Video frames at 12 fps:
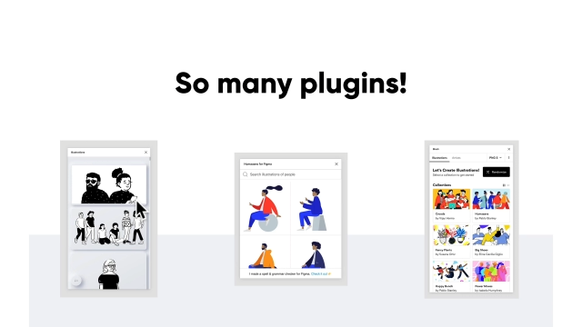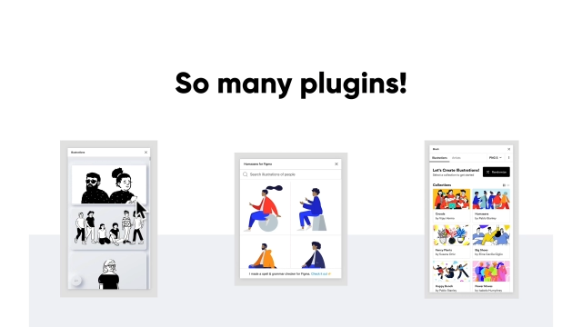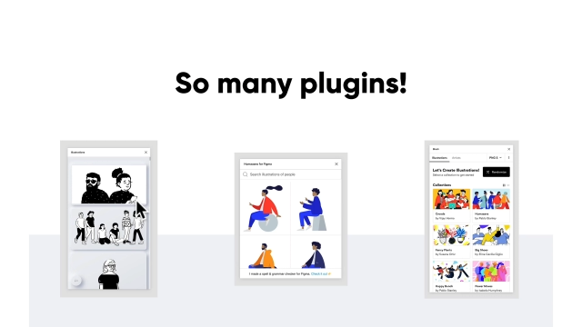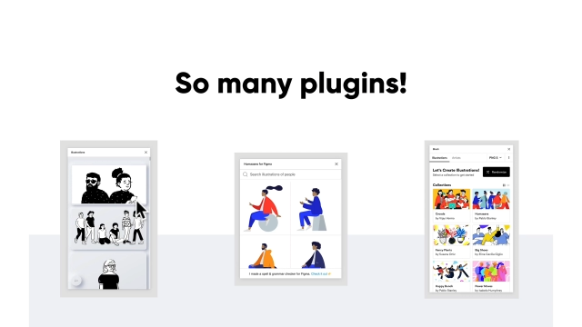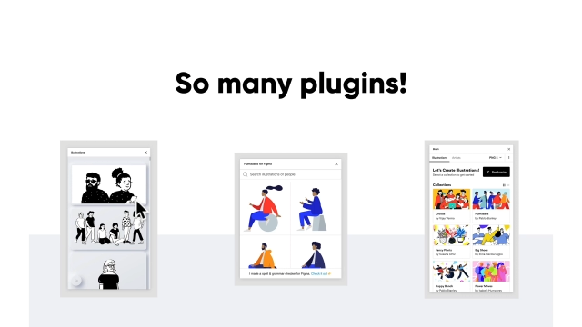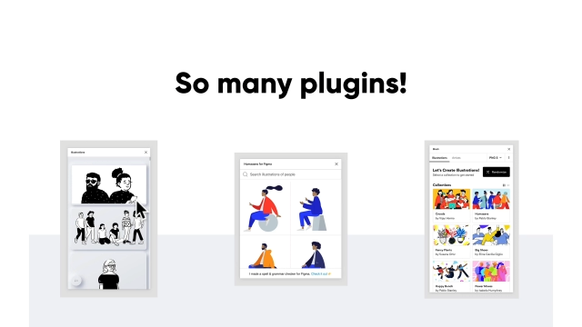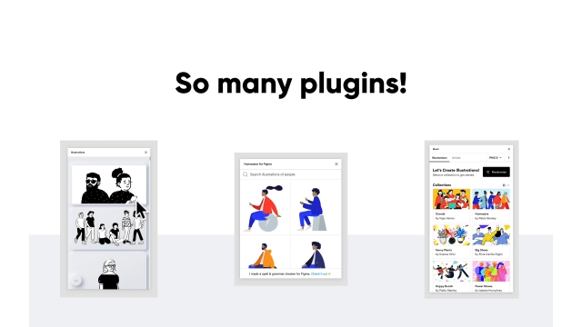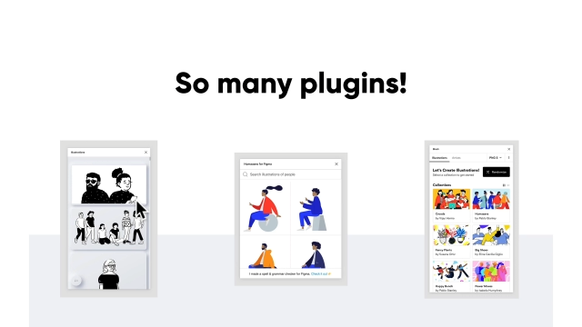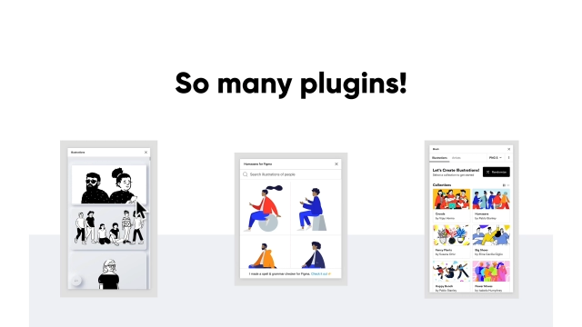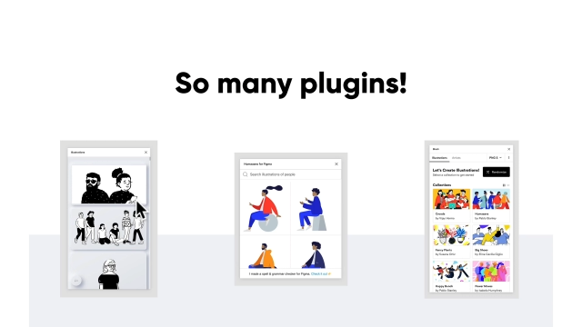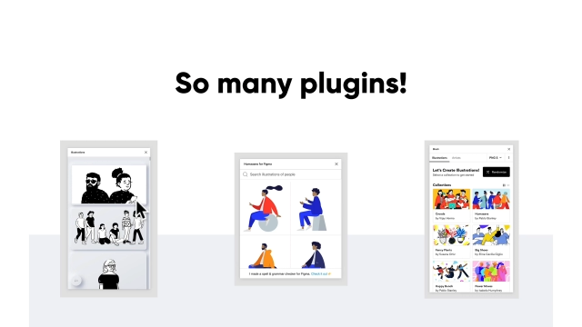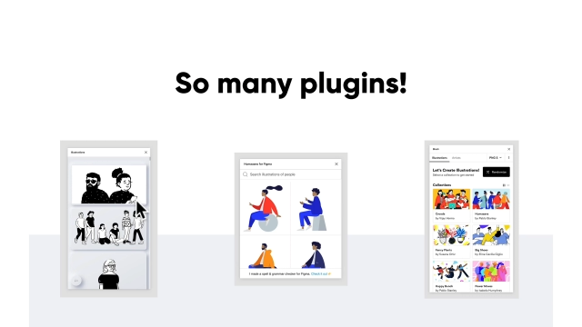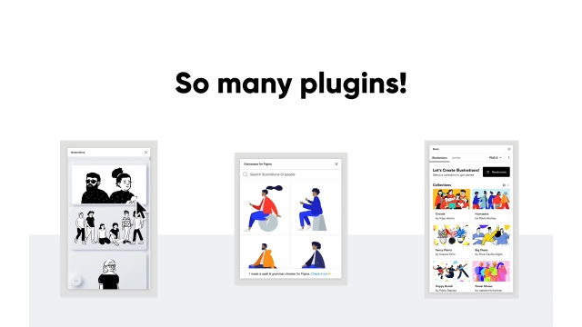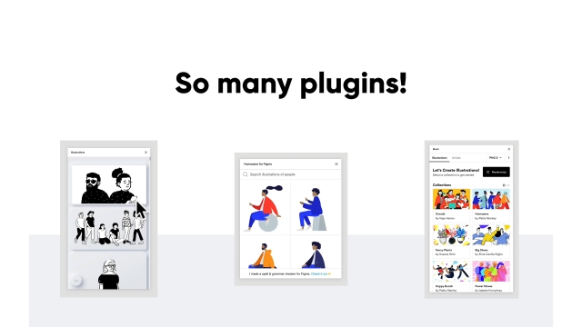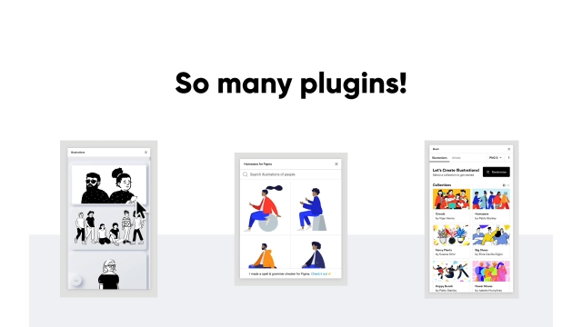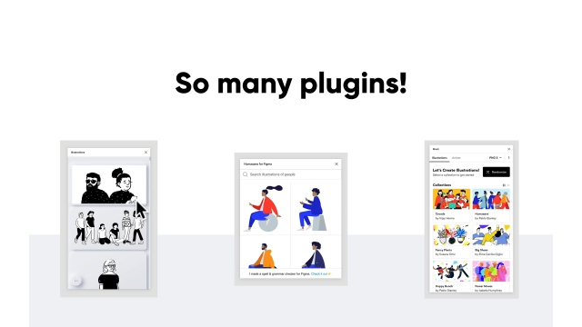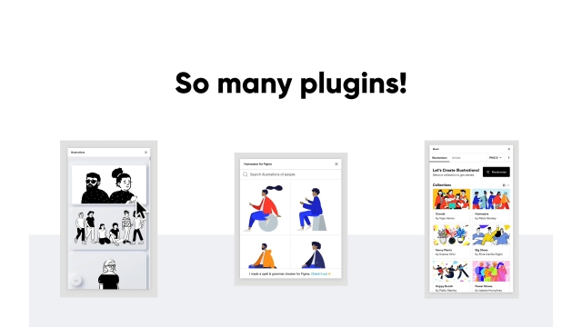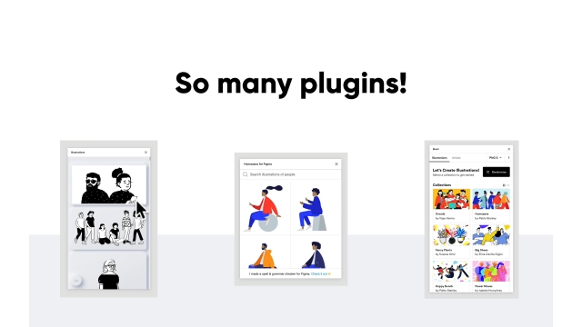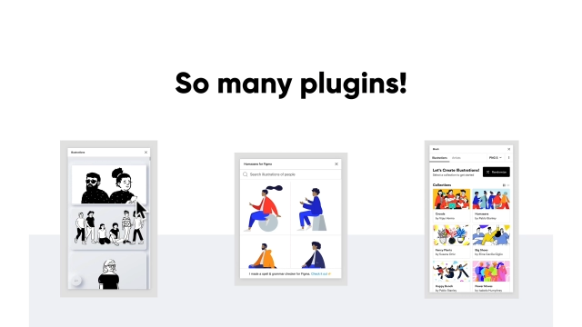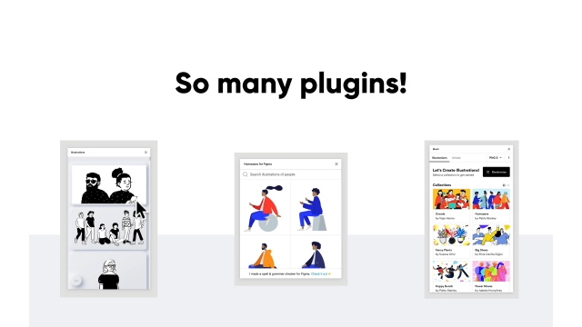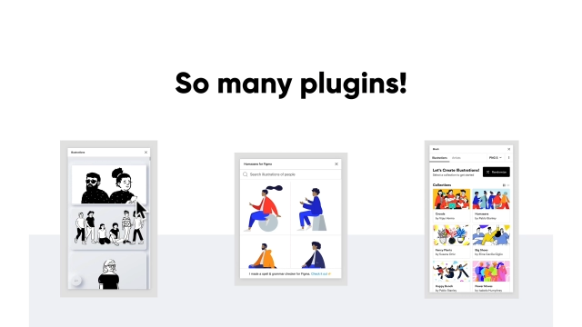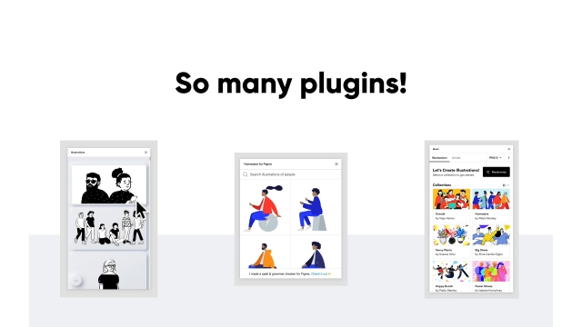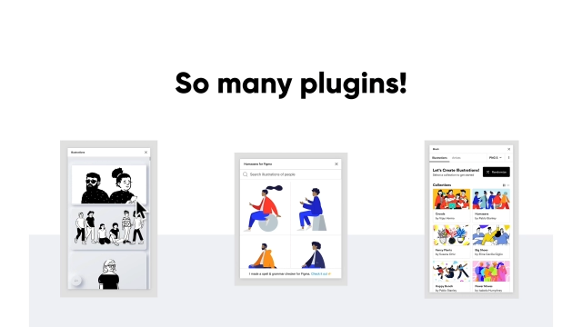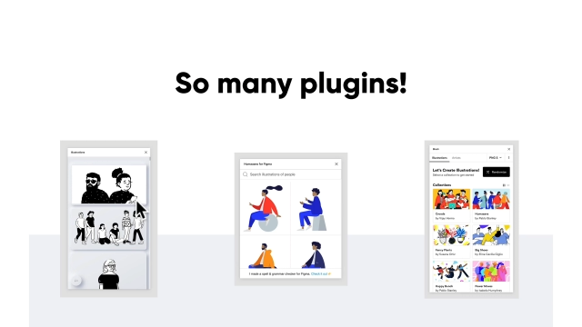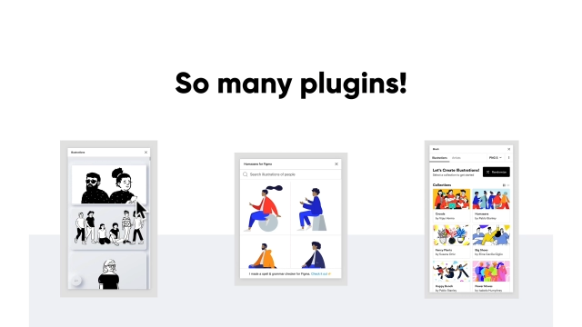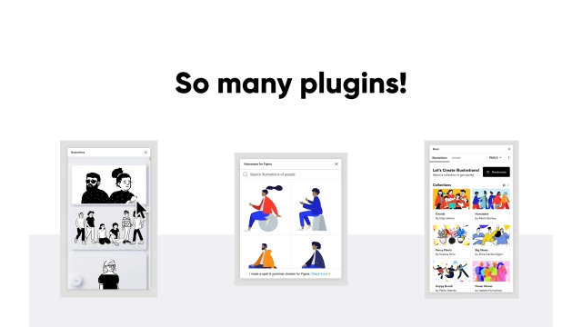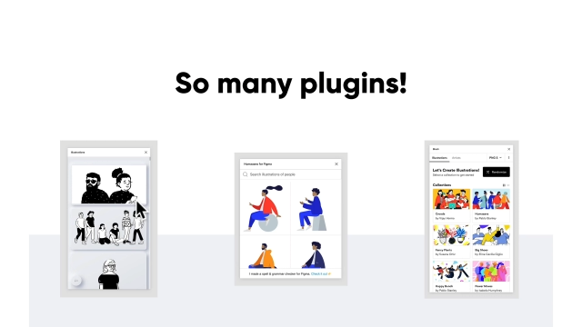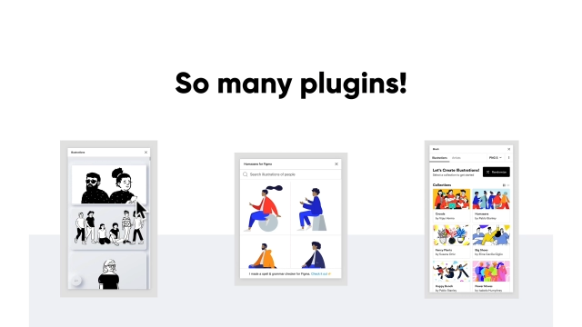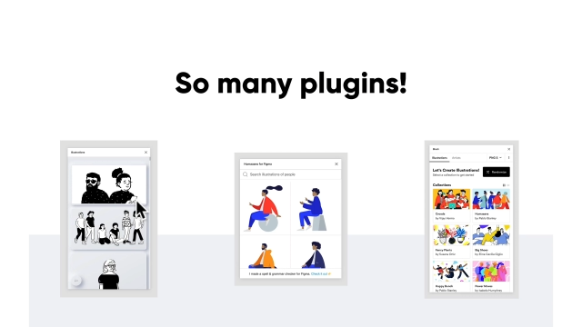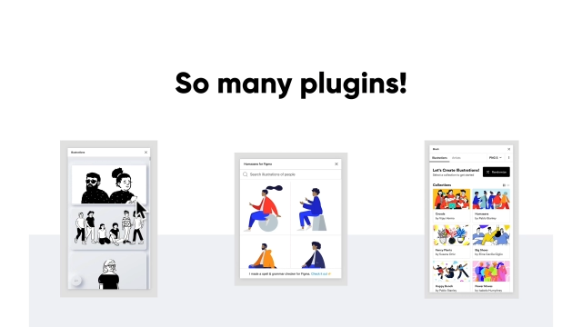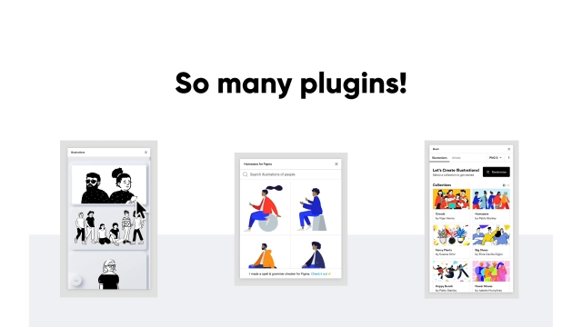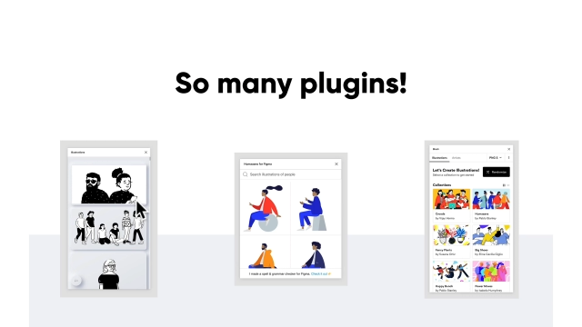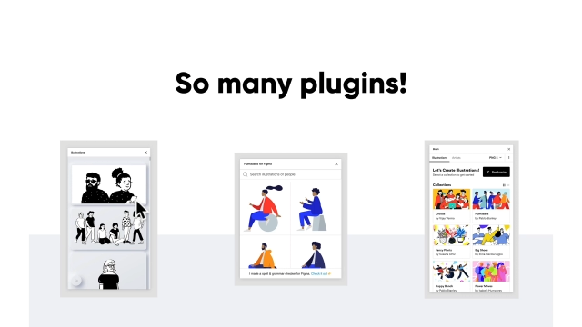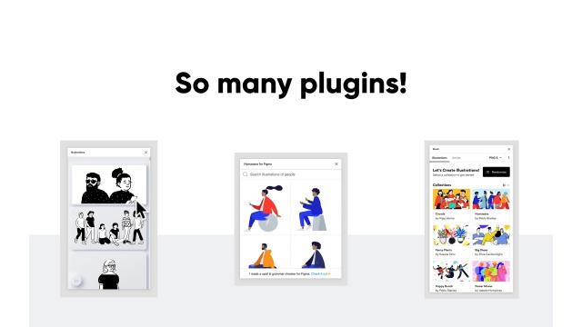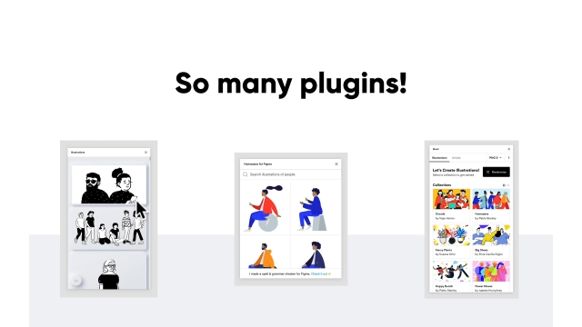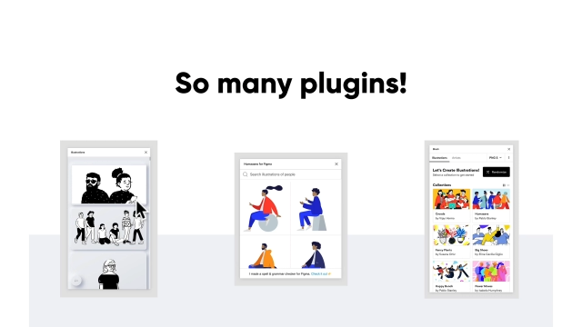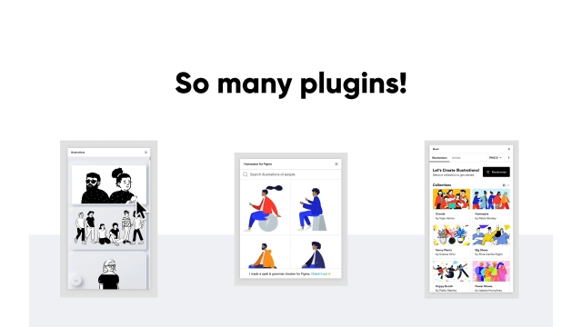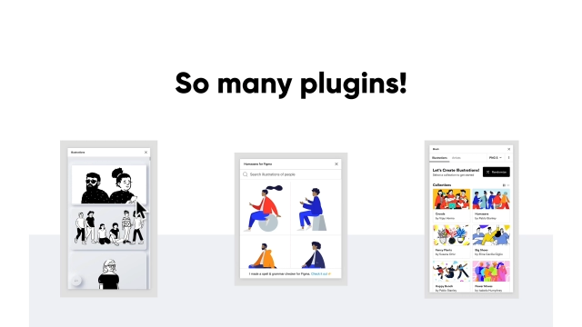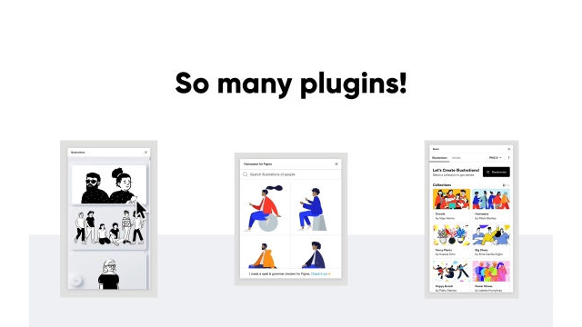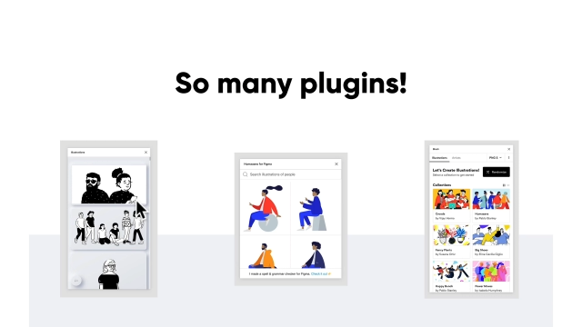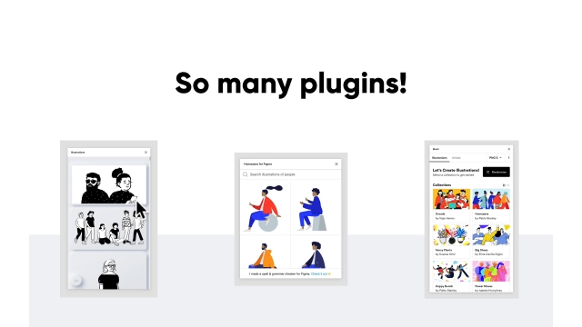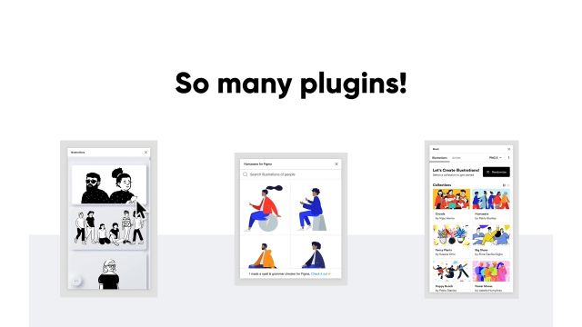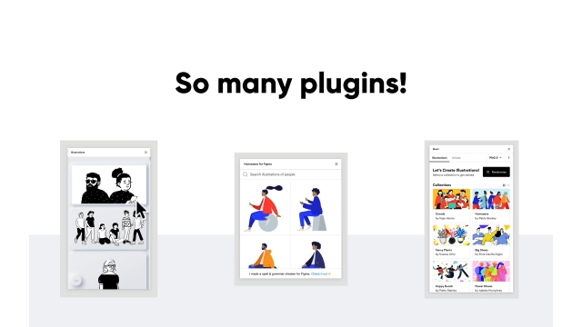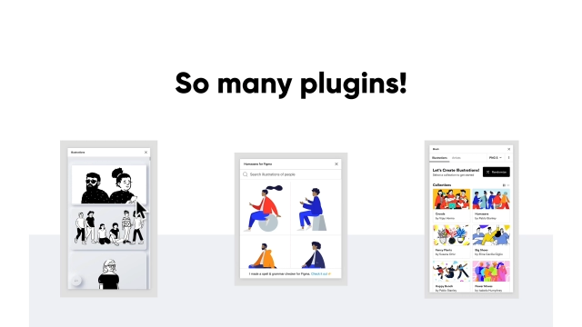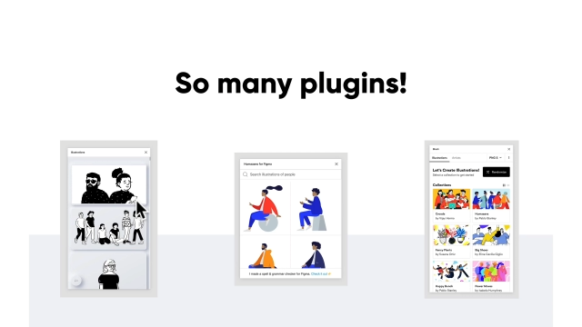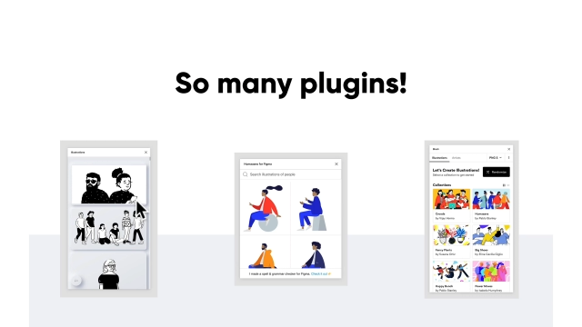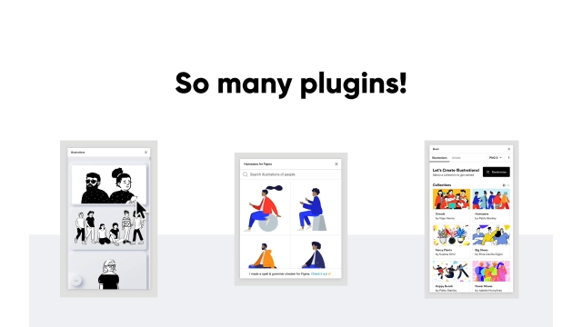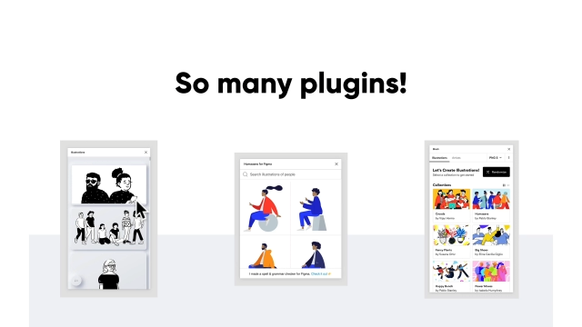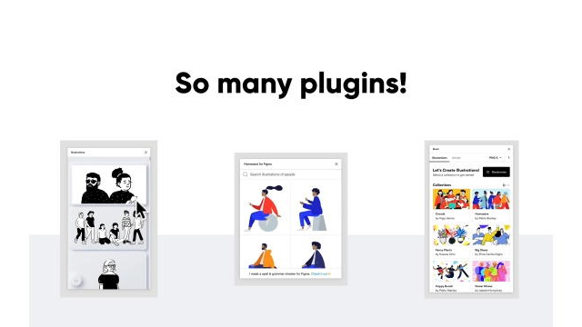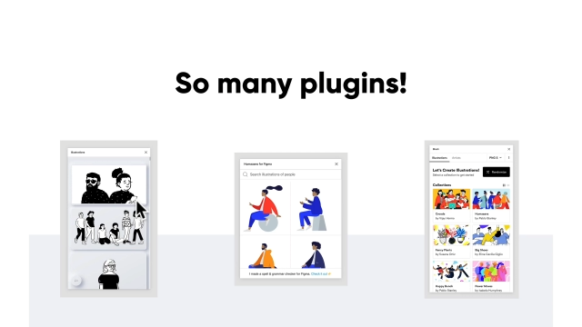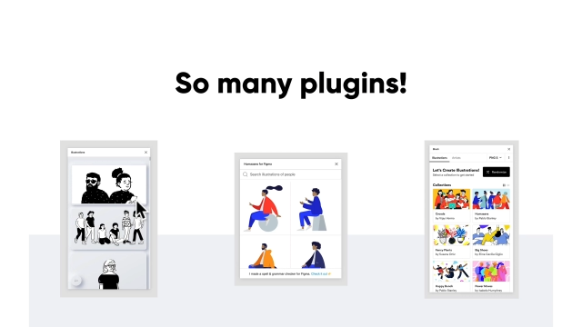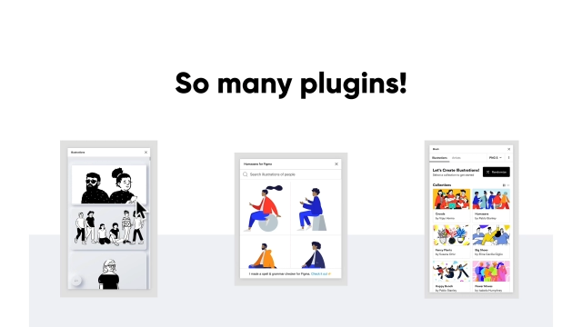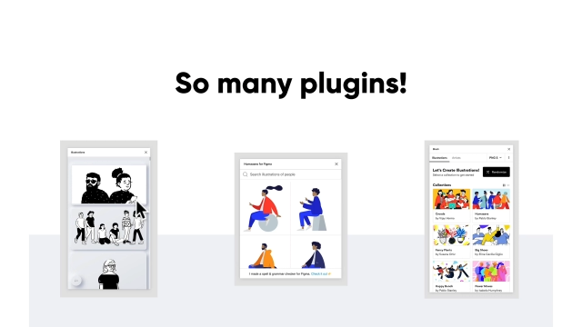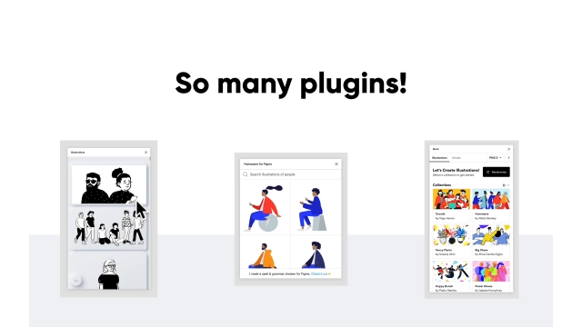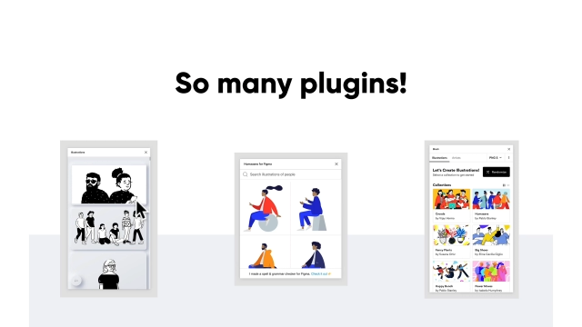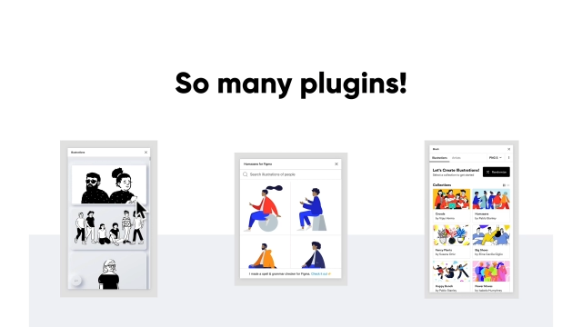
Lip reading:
No face is visible, so there are no lips to read.